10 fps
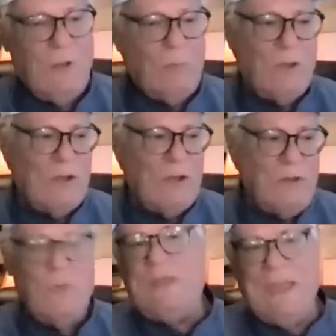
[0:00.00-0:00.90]
when you
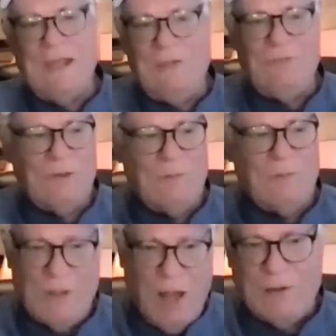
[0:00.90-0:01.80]
can't even
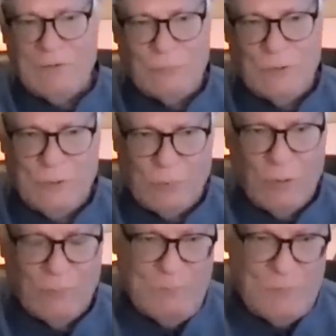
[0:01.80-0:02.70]
be honest with your
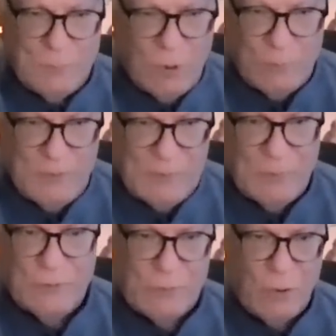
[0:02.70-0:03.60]
own
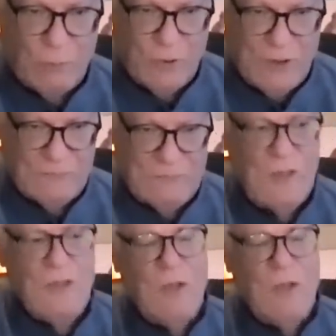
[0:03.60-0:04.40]
people, your own race,